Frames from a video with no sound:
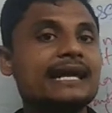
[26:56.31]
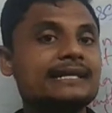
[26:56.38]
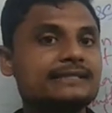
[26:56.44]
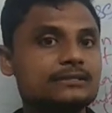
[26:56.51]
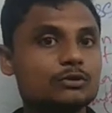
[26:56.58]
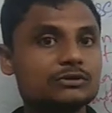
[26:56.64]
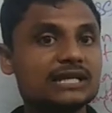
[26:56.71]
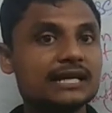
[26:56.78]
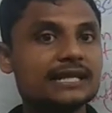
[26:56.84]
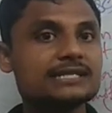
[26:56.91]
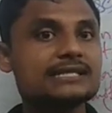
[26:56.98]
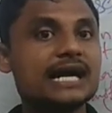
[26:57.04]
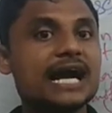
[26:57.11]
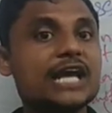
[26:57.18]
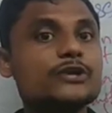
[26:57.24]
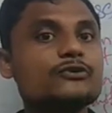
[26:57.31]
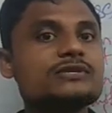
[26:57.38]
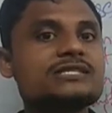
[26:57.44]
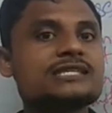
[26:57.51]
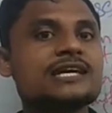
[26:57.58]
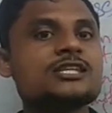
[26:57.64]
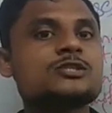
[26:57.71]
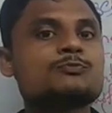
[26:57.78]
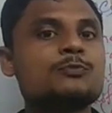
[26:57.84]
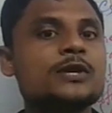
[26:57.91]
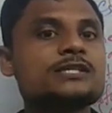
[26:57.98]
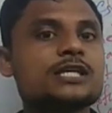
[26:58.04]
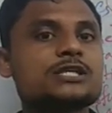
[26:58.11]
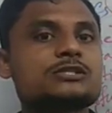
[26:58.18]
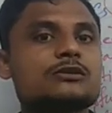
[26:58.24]
and so that is the IUCN
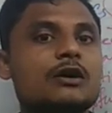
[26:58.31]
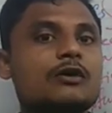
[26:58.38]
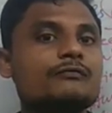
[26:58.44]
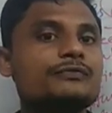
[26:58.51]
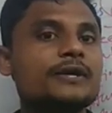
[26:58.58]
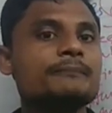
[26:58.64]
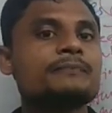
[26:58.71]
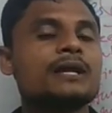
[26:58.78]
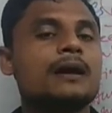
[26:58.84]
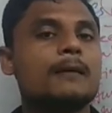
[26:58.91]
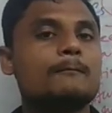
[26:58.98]
species of the